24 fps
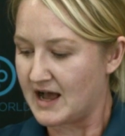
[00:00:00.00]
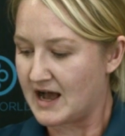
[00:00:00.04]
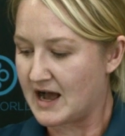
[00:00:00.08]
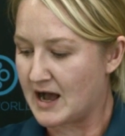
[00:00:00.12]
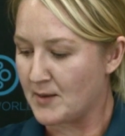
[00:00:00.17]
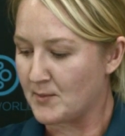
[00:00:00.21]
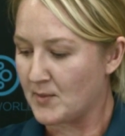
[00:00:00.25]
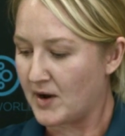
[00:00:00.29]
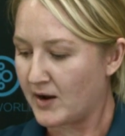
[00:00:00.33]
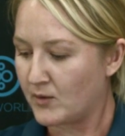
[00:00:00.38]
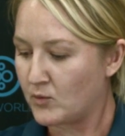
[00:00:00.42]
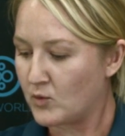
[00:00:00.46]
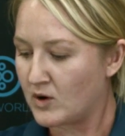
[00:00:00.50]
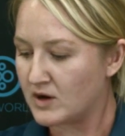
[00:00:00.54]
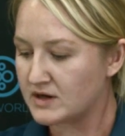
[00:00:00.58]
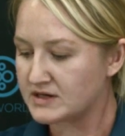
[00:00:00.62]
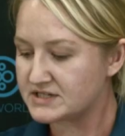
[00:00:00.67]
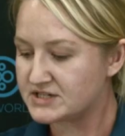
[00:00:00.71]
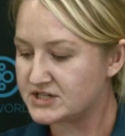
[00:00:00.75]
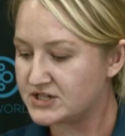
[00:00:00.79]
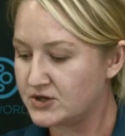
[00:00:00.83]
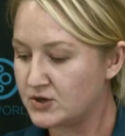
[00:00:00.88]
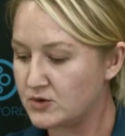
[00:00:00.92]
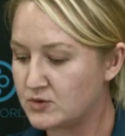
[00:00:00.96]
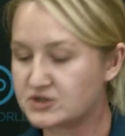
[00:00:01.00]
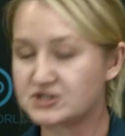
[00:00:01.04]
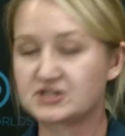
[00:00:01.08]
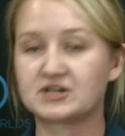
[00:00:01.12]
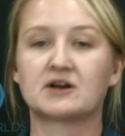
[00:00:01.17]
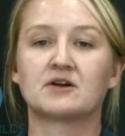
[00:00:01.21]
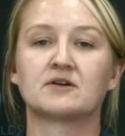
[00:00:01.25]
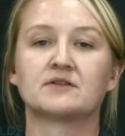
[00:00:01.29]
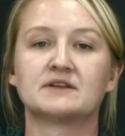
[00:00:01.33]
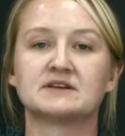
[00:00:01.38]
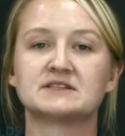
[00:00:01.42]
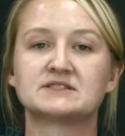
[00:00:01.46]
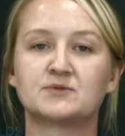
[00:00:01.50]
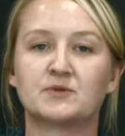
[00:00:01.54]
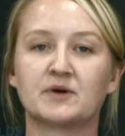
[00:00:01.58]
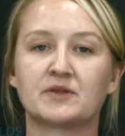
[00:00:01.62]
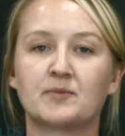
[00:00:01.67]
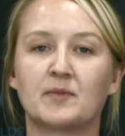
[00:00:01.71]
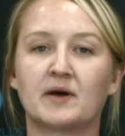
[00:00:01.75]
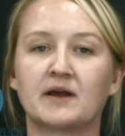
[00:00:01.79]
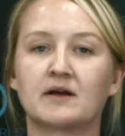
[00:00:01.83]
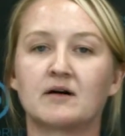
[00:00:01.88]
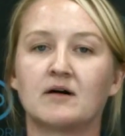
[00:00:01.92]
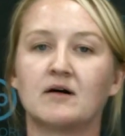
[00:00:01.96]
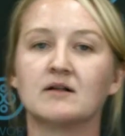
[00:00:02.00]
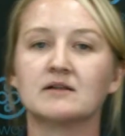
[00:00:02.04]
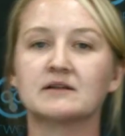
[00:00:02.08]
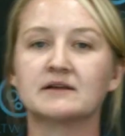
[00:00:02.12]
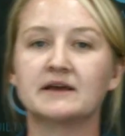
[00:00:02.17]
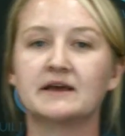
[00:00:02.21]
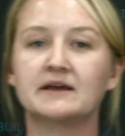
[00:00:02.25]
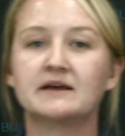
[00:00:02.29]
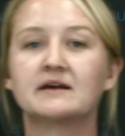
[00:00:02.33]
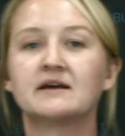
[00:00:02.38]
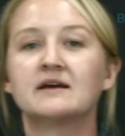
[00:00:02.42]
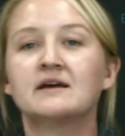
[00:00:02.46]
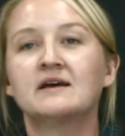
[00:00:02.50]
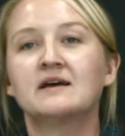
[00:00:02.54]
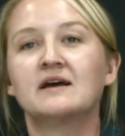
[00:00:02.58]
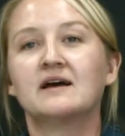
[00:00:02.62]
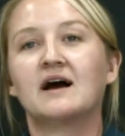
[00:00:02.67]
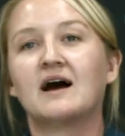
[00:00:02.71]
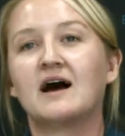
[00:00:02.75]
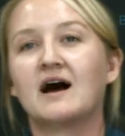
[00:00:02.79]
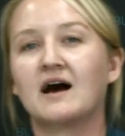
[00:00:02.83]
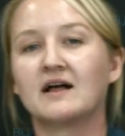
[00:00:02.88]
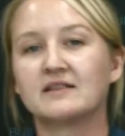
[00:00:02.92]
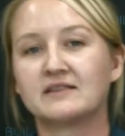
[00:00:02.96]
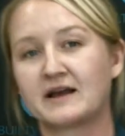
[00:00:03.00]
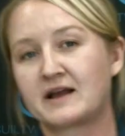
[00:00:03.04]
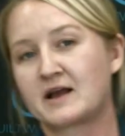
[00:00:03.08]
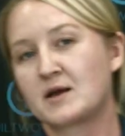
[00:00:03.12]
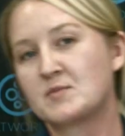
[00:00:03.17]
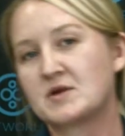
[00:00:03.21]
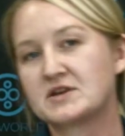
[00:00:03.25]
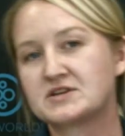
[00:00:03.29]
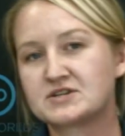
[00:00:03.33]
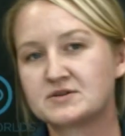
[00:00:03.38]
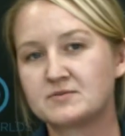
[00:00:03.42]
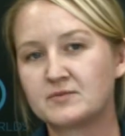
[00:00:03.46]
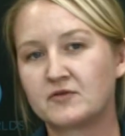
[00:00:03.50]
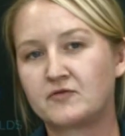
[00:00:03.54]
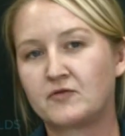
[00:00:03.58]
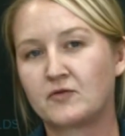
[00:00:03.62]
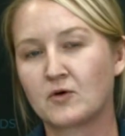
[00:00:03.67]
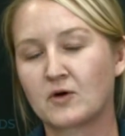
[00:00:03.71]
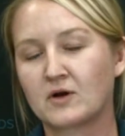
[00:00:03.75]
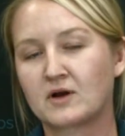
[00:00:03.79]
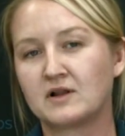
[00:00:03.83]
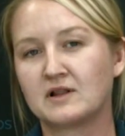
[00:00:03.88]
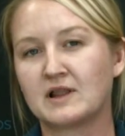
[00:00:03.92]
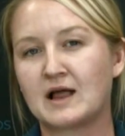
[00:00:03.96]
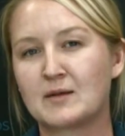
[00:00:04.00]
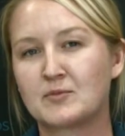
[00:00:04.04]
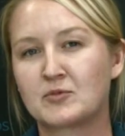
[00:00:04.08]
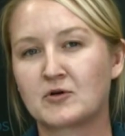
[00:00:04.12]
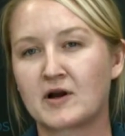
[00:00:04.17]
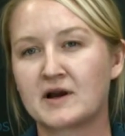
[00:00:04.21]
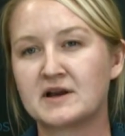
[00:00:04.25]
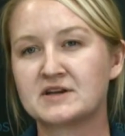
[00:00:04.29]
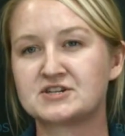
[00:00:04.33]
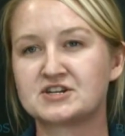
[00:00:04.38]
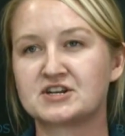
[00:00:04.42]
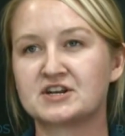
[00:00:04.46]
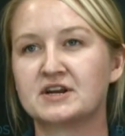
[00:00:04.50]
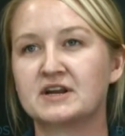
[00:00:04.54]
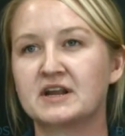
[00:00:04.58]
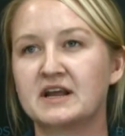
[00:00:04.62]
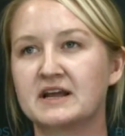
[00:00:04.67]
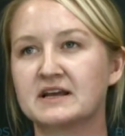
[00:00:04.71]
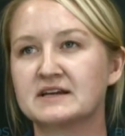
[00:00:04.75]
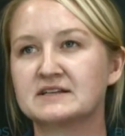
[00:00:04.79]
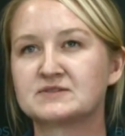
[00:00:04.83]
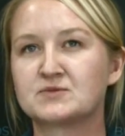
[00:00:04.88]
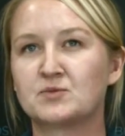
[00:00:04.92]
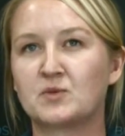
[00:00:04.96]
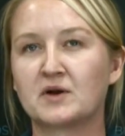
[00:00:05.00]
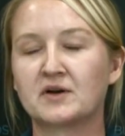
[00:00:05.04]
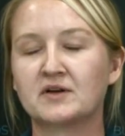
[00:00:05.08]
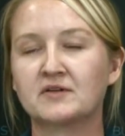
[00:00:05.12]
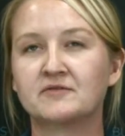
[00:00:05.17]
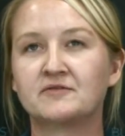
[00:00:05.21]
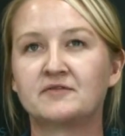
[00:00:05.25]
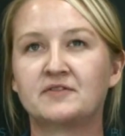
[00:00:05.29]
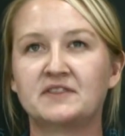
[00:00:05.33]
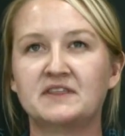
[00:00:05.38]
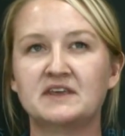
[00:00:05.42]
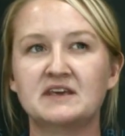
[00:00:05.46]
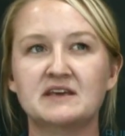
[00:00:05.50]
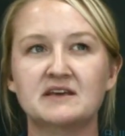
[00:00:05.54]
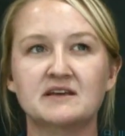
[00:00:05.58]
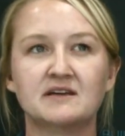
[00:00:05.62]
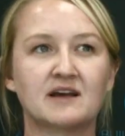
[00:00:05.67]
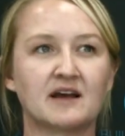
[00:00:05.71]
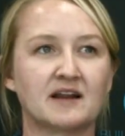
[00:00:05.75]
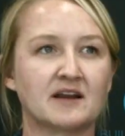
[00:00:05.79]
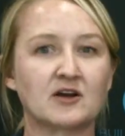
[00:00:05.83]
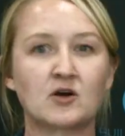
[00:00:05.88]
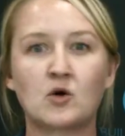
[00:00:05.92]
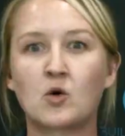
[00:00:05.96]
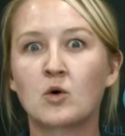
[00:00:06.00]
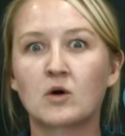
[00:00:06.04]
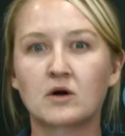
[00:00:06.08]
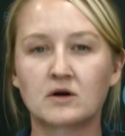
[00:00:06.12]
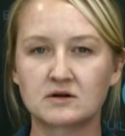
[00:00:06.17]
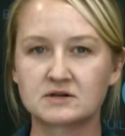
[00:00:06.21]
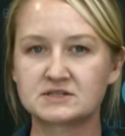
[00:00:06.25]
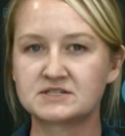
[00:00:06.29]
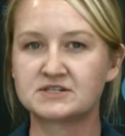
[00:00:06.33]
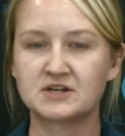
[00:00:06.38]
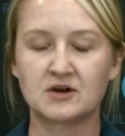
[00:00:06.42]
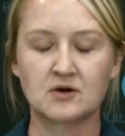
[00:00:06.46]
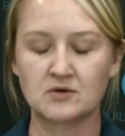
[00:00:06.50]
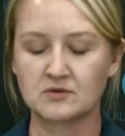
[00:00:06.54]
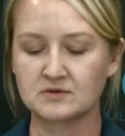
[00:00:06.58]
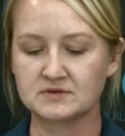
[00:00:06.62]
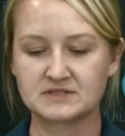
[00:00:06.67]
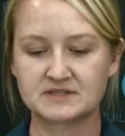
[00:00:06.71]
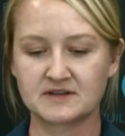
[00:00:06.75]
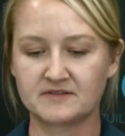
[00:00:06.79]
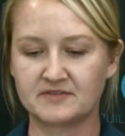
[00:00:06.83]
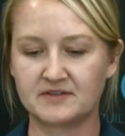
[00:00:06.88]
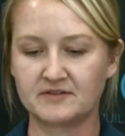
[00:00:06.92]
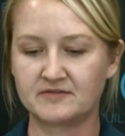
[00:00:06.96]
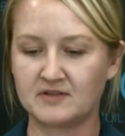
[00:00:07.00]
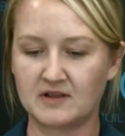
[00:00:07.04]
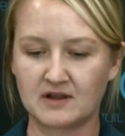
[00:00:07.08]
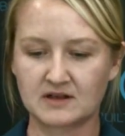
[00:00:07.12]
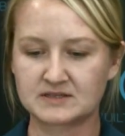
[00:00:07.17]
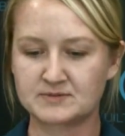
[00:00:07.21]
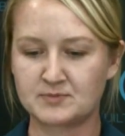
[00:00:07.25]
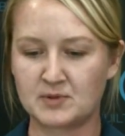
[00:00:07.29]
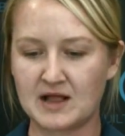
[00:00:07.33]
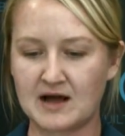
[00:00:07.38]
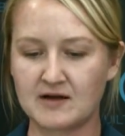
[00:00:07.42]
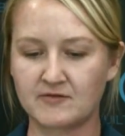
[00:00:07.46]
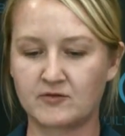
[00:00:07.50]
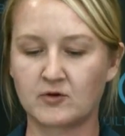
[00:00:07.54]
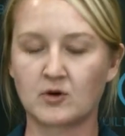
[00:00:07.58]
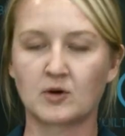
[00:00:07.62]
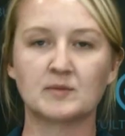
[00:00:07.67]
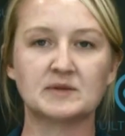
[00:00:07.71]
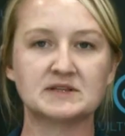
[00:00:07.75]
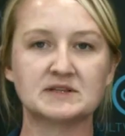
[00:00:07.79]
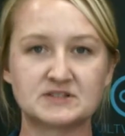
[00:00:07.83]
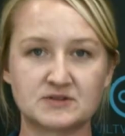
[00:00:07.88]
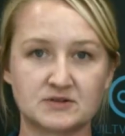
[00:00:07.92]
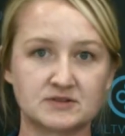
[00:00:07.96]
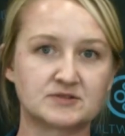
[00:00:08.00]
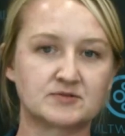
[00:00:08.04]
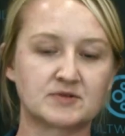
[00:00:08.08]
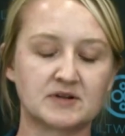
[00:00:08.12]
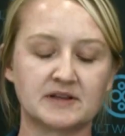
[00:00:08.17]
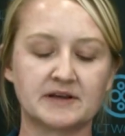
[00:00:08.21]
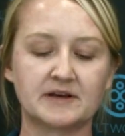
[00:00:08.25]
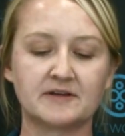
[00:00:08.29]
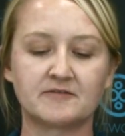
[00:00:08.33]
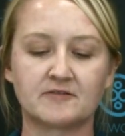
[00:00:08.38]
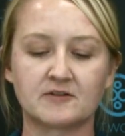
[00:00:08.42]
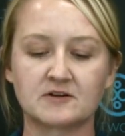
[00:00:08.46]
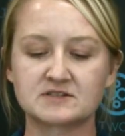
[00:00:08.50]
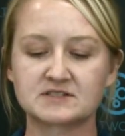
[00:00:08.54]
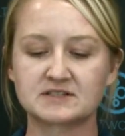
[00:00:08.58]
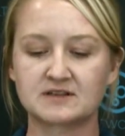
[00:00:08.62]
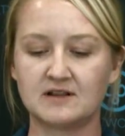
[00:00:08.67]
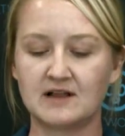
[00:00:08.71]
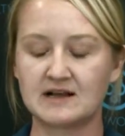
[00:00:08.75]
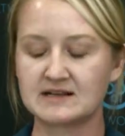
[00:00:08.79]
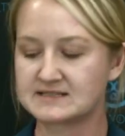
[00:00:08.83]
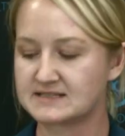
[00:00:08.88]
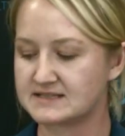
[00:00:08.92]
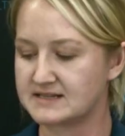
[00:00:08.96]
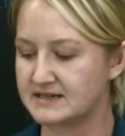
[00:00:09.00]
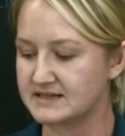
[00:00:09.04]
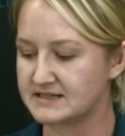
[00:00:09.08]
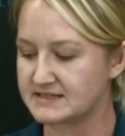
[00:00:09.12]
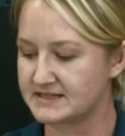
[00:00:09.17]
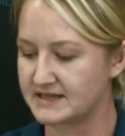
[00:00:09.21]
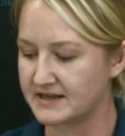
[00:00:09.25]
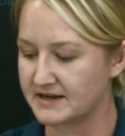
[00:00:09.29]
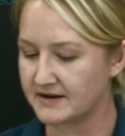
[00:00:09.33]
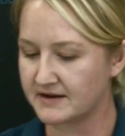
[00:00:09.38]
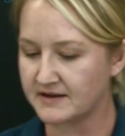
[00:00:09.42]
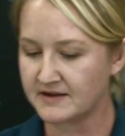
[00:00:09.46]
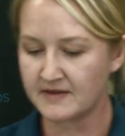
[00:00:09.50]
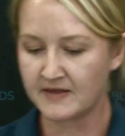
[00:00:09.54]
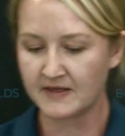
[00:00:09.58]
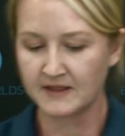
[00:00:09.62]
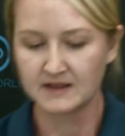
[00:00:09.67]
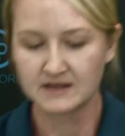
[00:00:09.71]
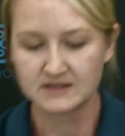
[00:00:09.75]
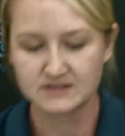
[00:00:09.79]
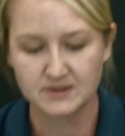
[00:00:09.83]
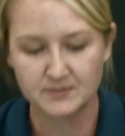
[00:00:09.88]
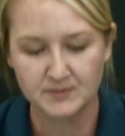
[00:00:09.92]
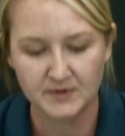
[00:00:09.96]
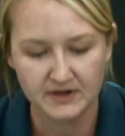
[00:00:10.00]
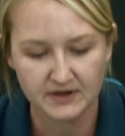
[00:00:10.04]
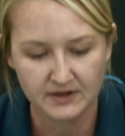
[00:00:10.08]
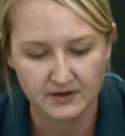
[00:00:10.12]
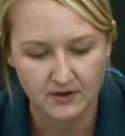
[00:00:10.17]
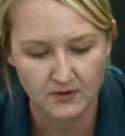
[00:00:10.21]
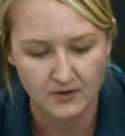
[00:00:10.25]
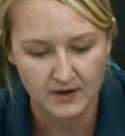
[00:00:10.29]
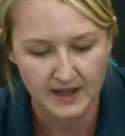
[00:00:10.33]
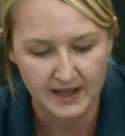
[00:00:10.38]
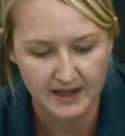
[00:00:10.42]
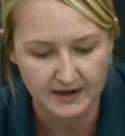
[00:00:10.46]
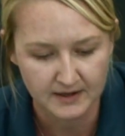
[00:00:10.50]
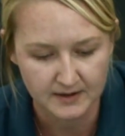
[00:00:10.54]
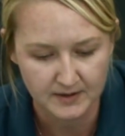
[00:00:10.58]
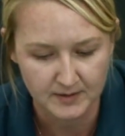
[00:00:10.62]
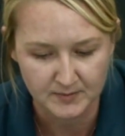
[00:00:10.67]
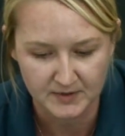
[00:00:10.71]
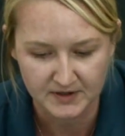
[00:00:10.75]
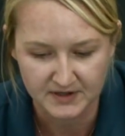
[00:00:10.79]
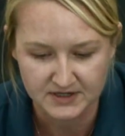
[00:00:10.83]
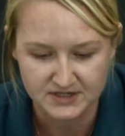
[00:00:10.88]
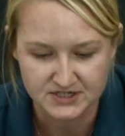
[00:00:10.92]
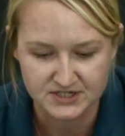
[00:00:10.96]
I want to share this with my colleague. Like I mentioned before, collaboration is one of the kind of cornerstones of the Flux platform, and so it's really a first-class citizen. So I'm going to go ahead and I'm going to